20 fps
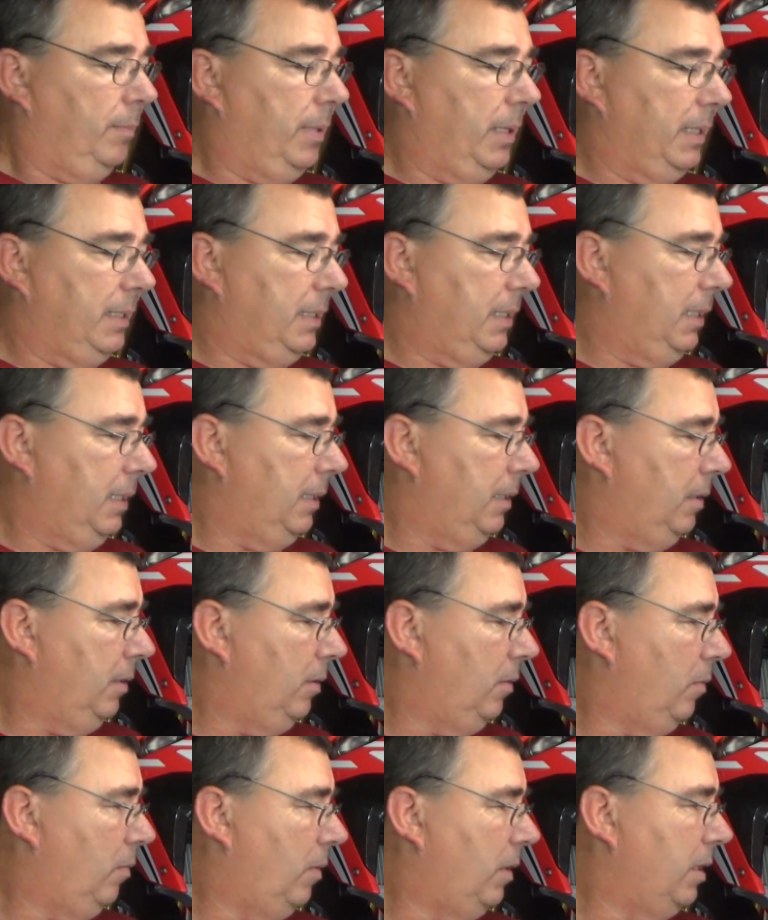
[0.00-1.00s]
but
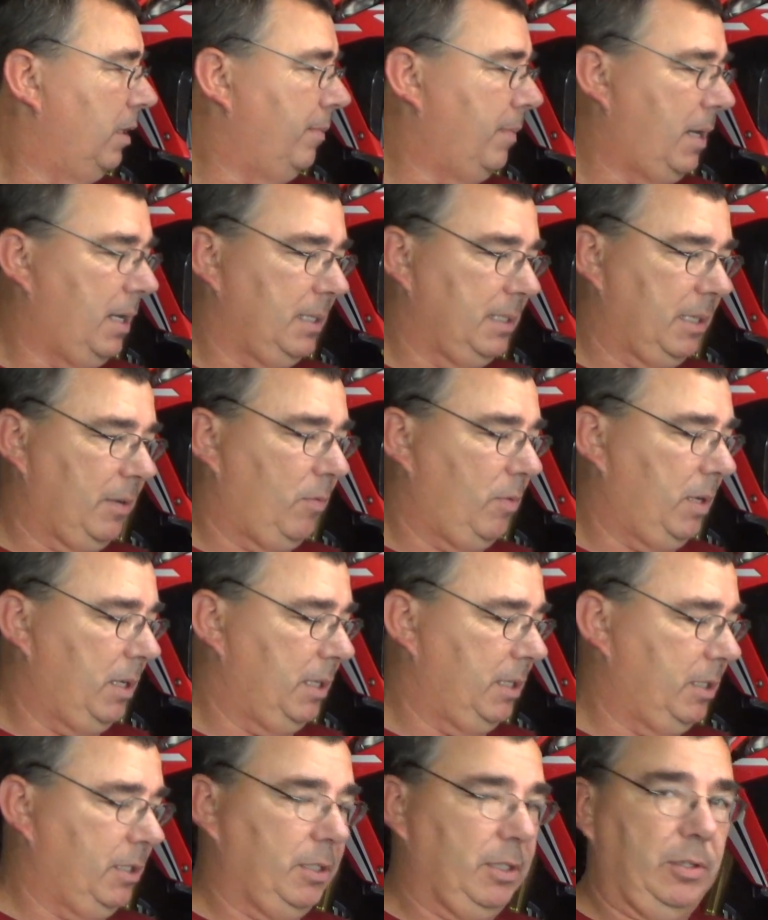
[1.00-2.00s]
one of the mods I
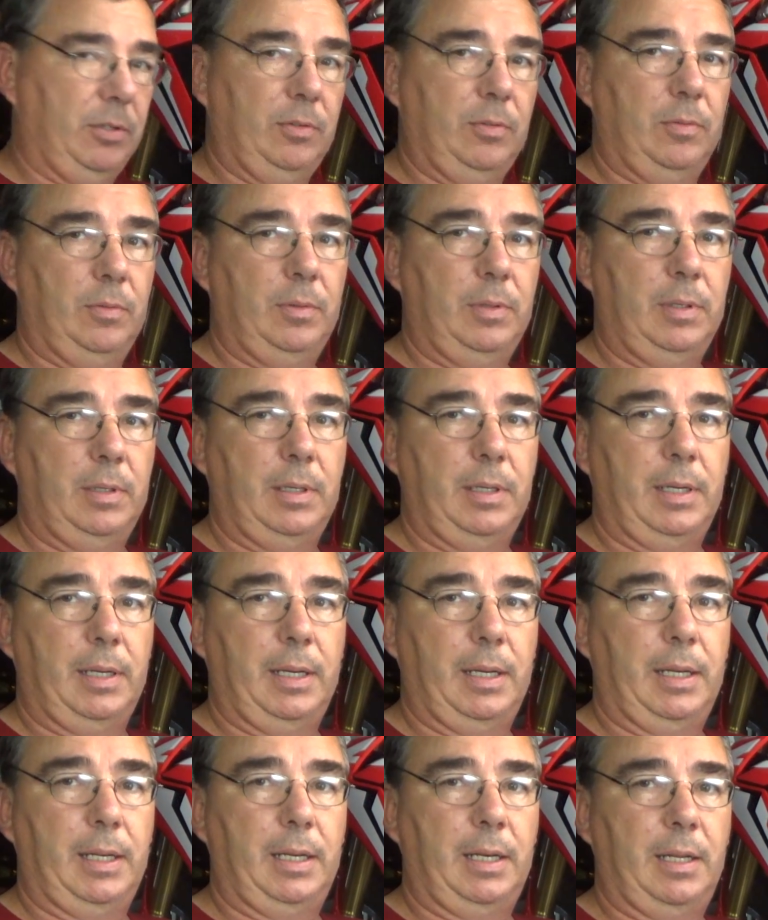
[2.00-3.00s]
wanted to do,
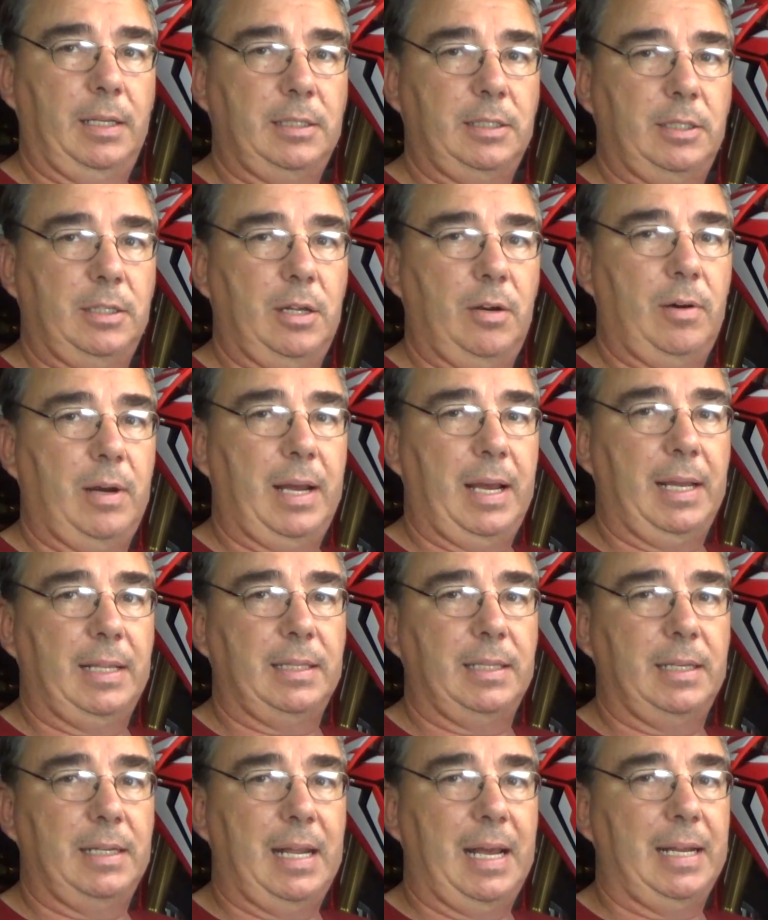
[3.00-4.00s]
and as you know, I
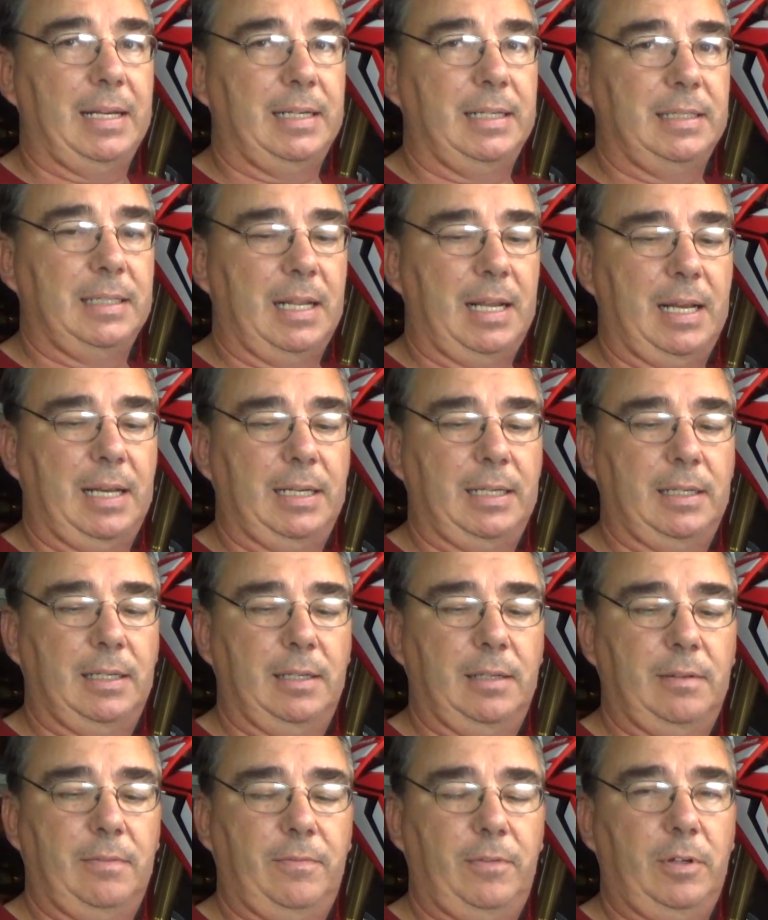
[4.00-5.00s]
had the Knight
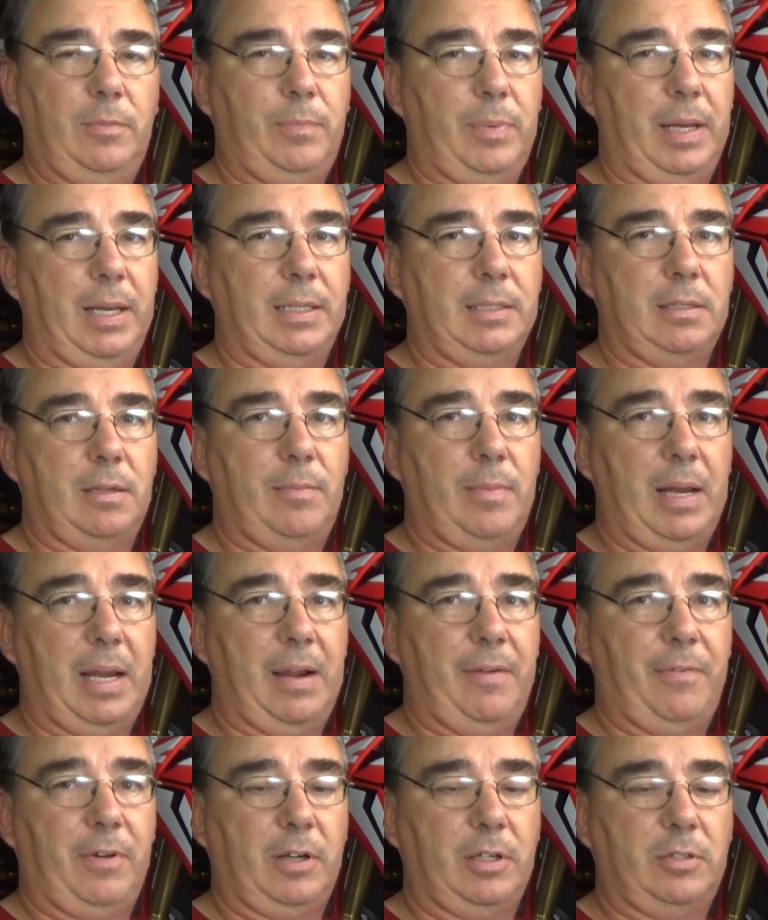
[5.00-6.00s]
Design foot pegs on my
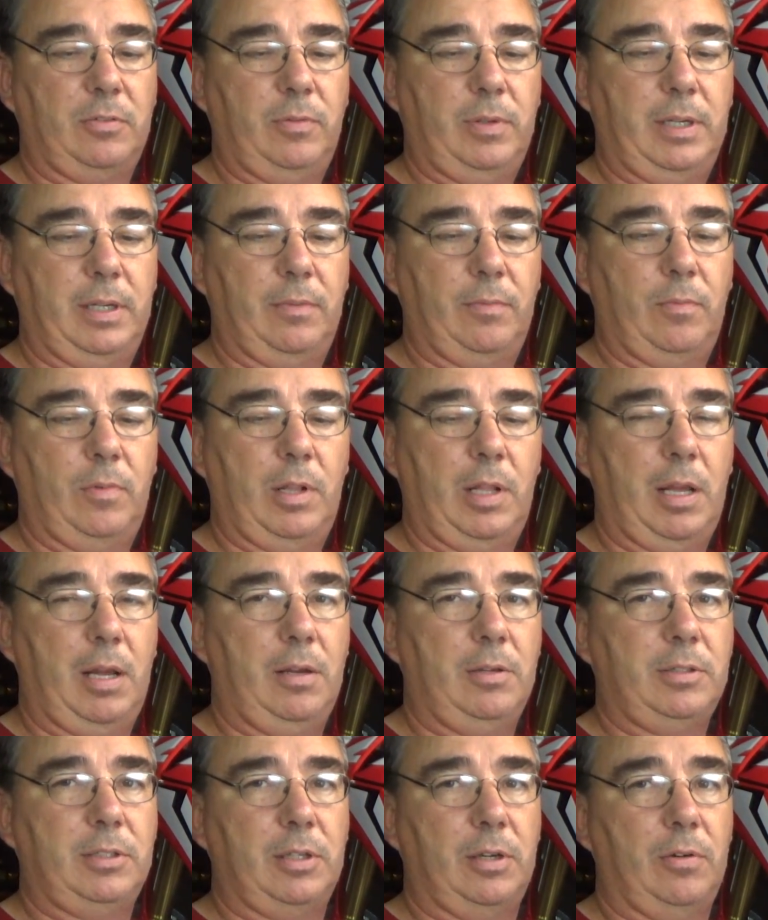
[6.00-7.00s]
Africa Twin. Well, I
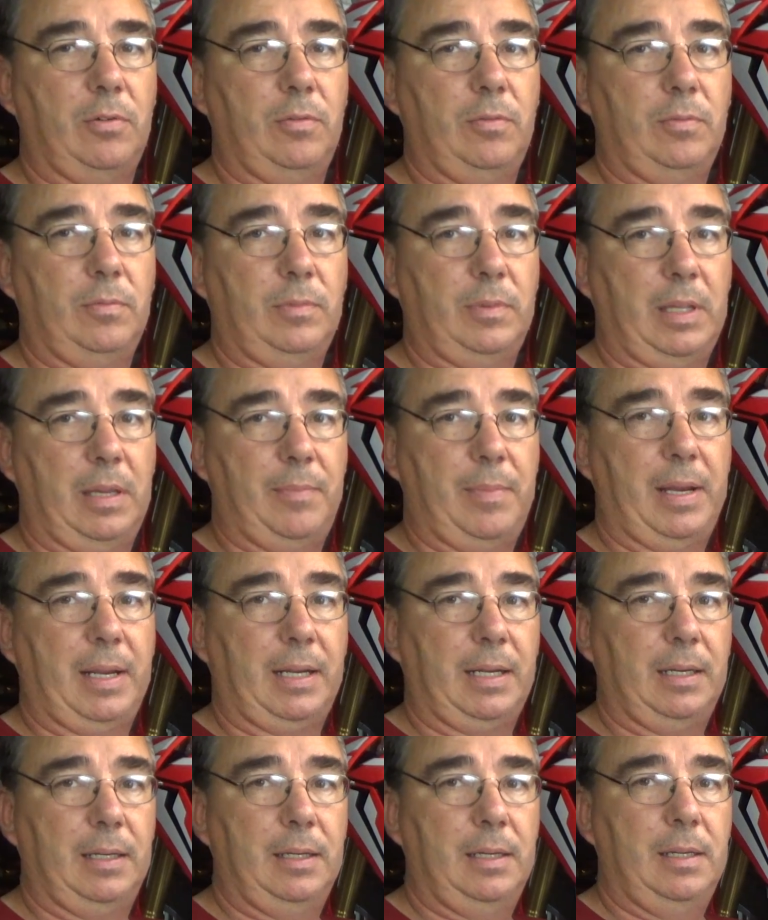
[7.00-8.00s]
also, they
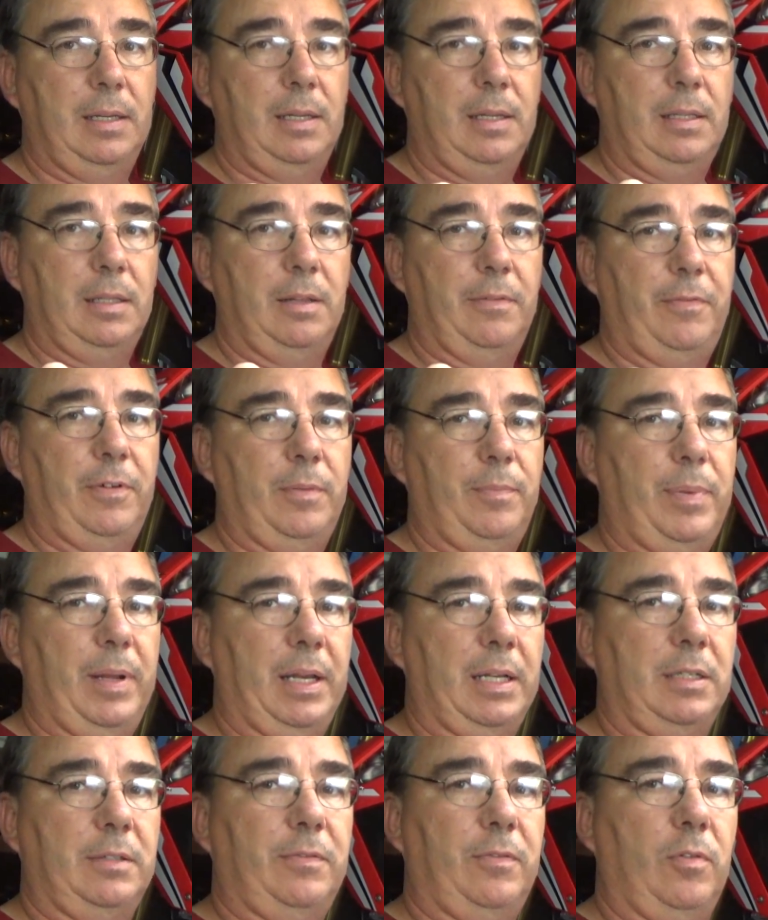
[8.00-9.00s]
make the foot
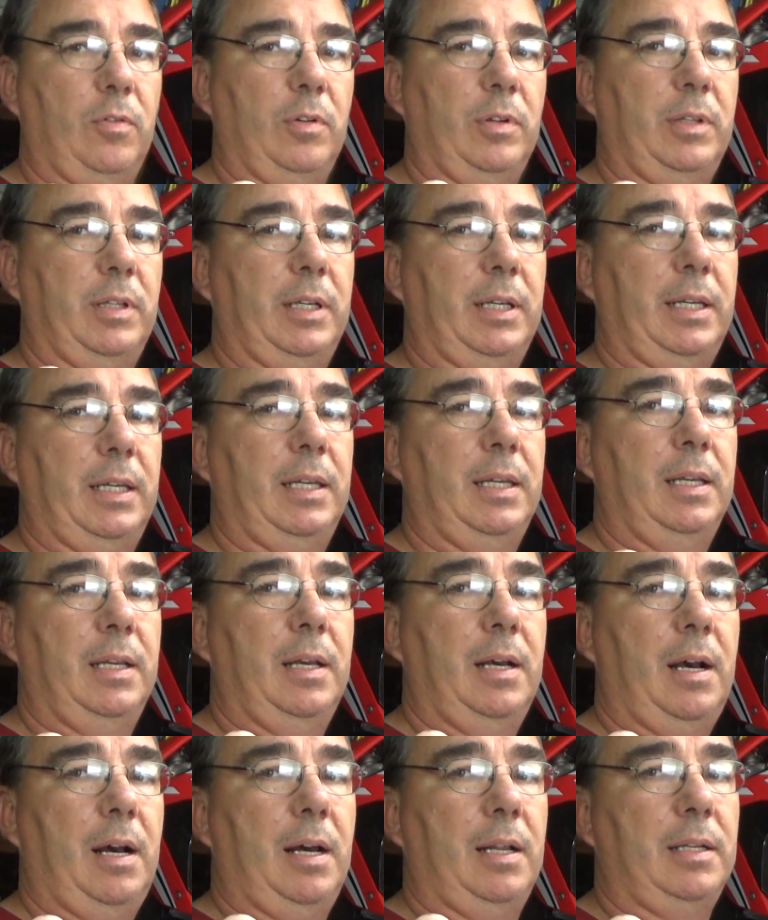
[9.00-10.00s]
pegs for the
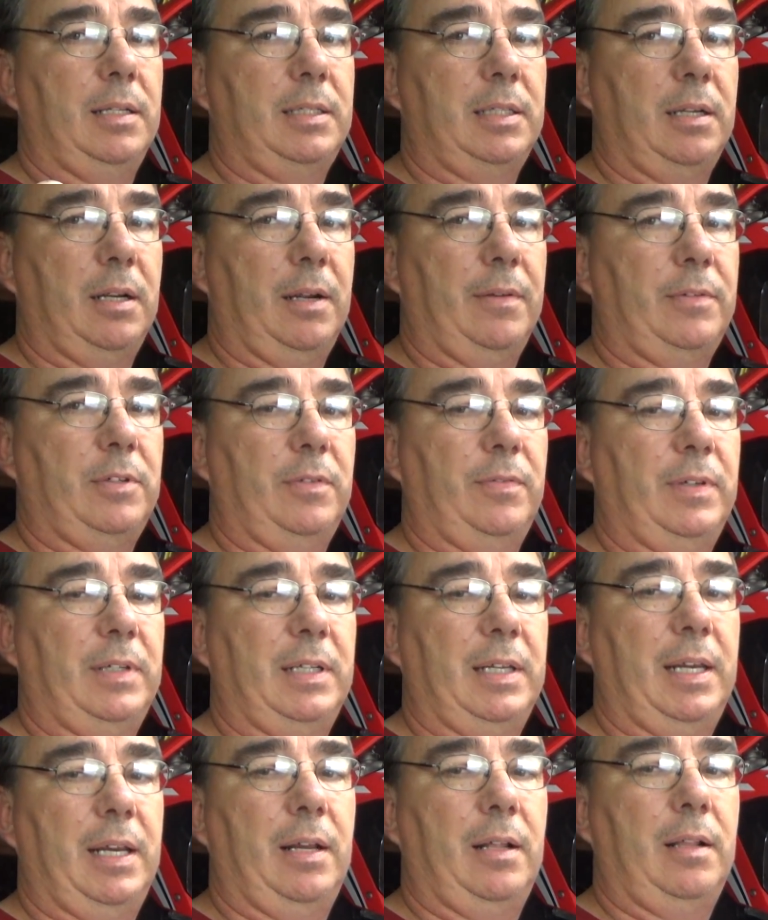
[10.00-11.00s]
Honda C R F two
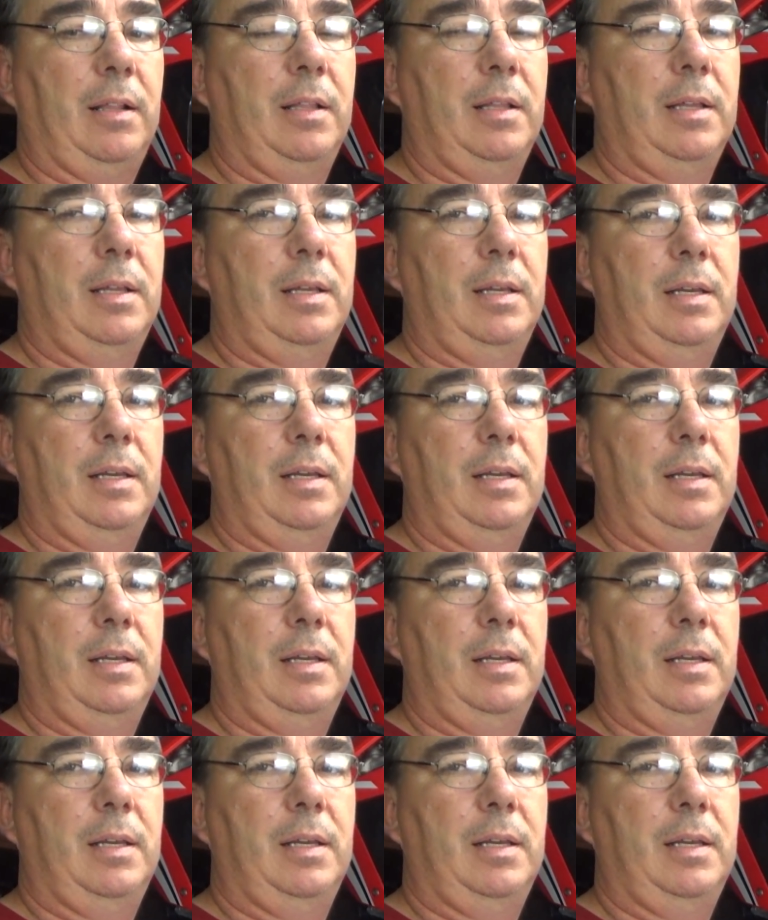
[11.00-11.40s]
fifty L.